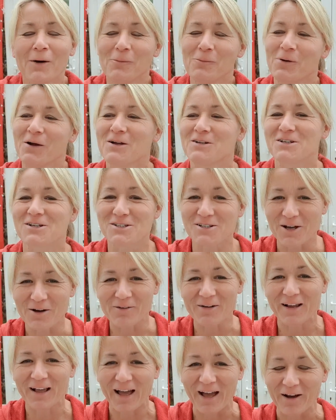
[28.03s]
We're just
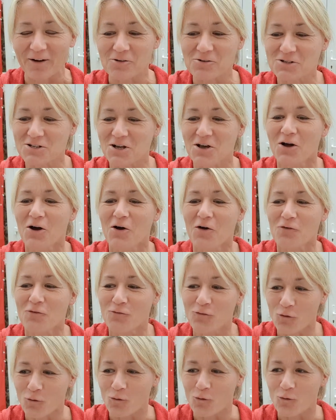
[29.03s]
going out
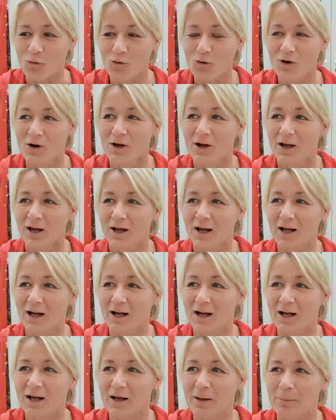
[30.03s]
for...
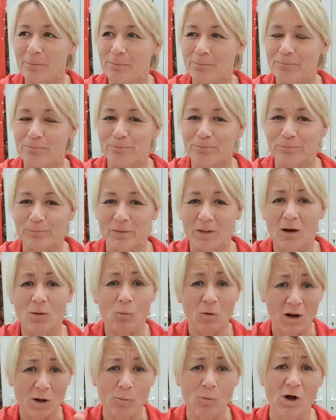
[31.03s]

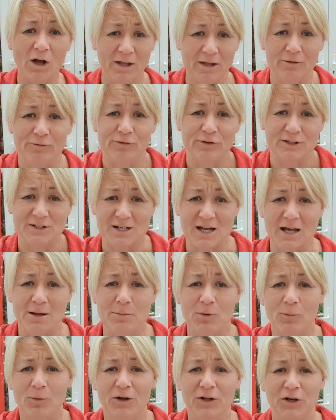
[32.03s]
well, I'm working for the day,
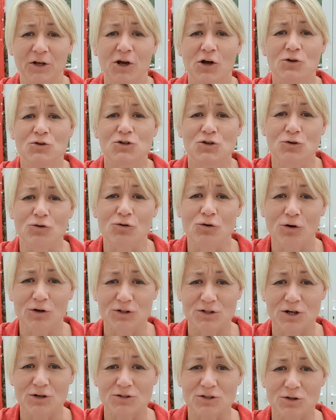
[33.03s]
but we're going to go to
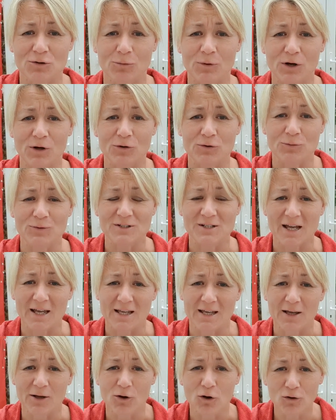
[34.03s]
Crocodiles of the World. We're
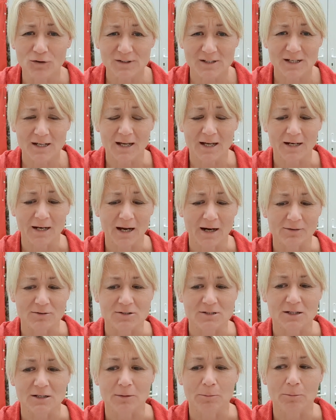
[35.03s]
taking Ozzy and
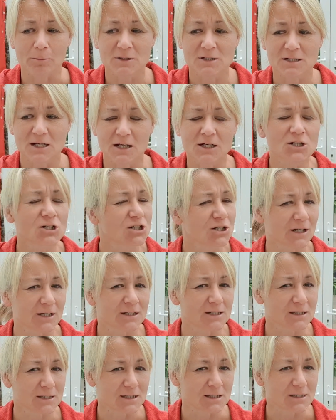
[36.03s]
Harrison and
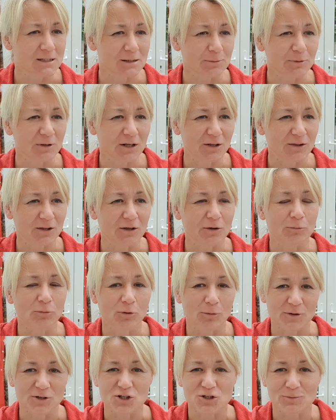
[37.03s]
potentially his sister, but I think it'd
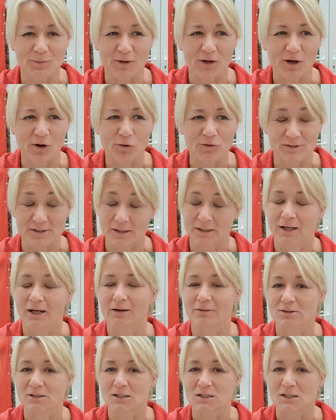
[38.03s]
probably just be Ozzy and
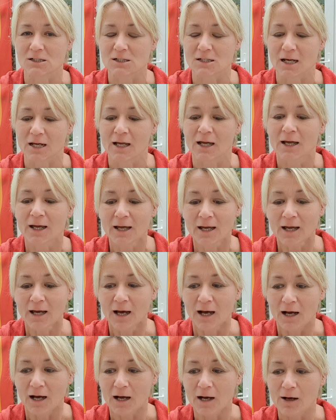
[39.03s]
Harrison today.
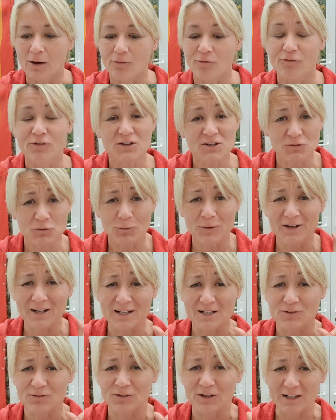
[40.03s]
First of all, we
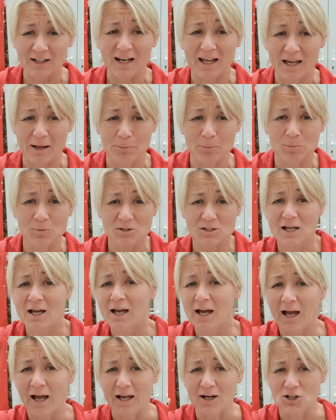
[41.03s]
need to feed lambs
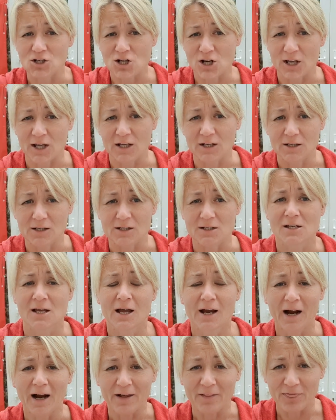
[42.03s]
and chickens,
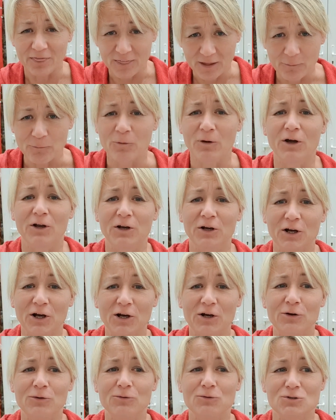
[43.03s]
and then we're going to
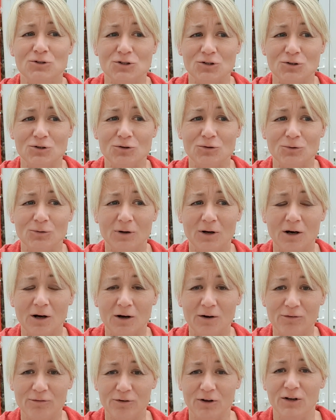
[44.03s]
go do
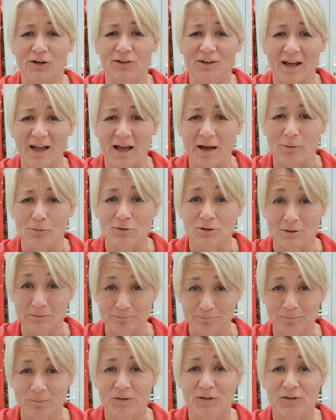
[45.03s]
our fun day out.
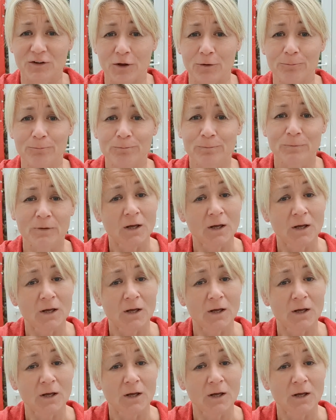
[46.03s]
So...